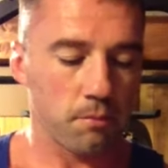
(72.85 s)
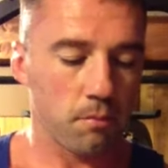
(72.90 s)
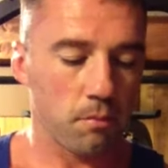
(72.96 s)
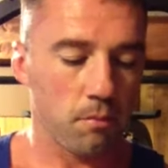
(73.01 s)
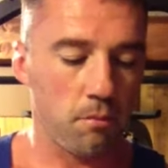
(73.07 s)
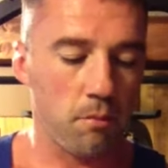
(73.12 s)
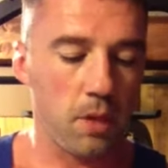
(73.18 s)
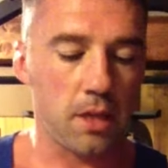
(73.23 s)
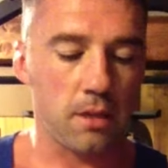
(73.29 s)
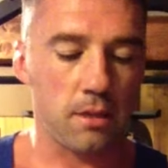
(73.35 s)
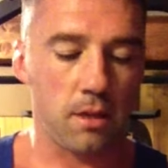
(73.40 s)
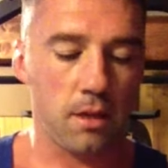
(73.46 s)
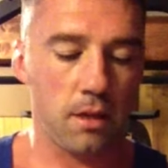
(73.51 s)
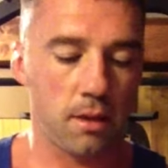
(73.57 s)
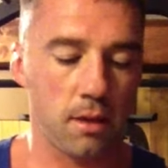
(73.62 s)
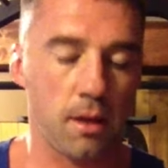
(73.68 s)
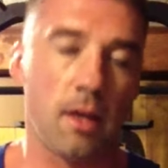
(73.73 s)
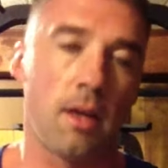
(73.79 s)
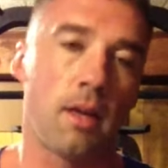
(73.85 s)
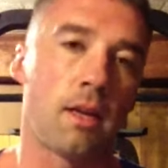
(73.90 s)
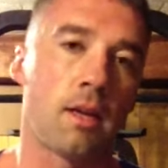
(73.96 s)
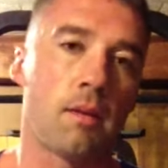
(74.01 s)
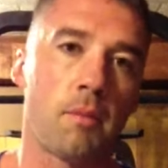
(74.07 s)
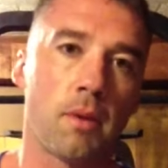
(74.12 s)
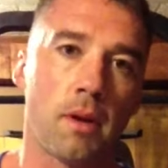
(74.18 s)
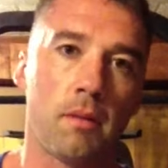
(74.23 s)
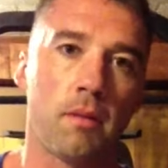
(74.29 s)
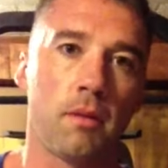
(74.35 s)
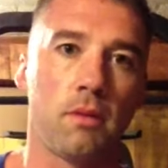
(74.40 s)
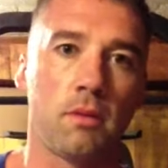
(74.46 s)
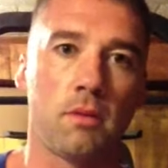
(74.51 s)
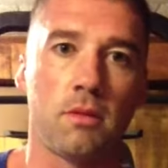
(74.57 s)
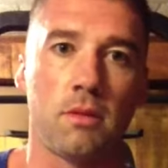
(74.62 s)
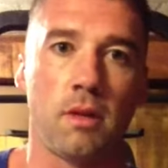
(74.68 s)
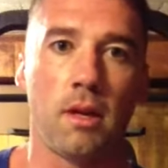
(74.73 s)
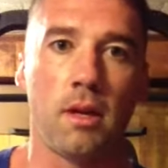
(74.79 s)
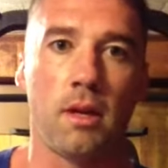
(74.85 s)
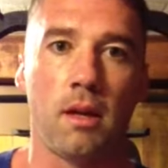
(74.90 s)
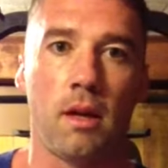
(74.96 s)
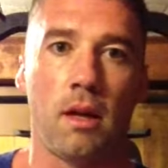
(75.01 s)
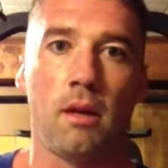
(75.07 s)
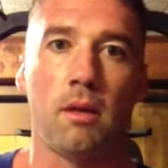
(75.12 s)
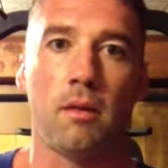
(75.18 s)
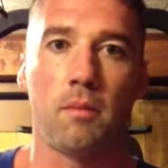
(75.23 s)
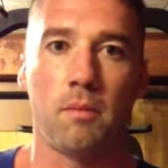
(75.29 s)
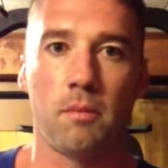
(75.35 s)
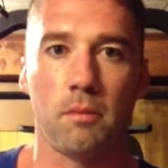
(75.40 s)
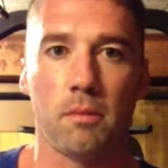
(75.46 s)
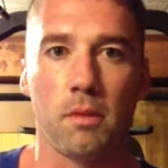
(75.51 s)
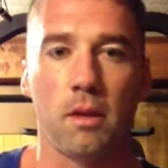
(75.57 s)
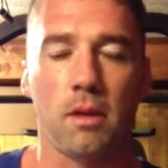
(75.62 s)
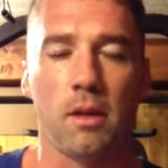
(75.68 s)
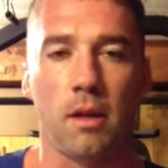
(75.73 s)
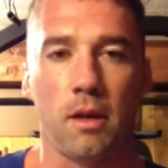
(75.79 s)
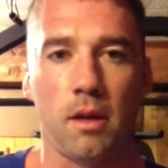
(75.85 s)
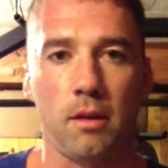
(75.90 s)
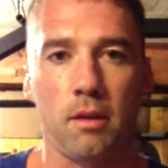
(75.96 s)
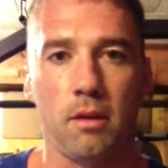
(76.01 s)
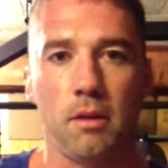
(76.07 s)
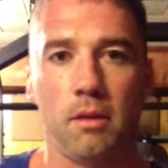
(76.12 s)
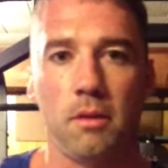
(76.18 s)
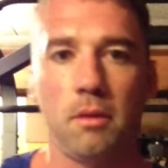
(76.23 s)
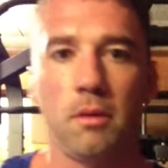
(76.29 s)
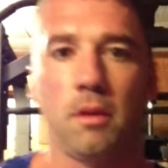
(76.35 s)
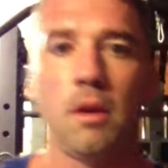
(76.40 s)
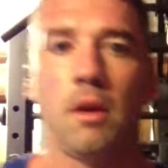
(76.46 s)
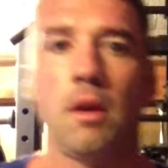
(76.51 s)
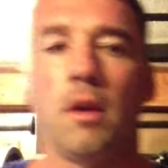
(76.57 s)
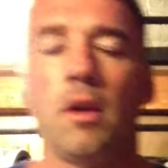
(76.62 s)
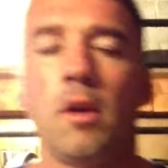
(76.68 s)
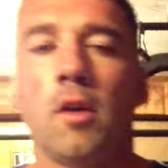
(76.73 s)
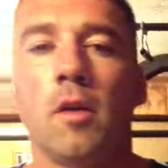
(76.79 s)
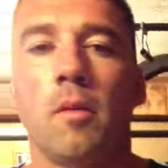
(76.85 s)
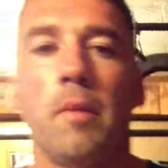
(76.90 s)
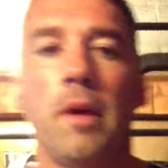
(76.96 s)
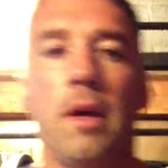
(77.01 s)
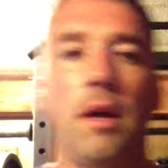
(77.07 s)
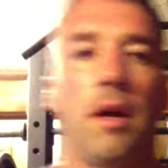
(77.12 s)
miss anything, and I'm probably going to say a lot too. But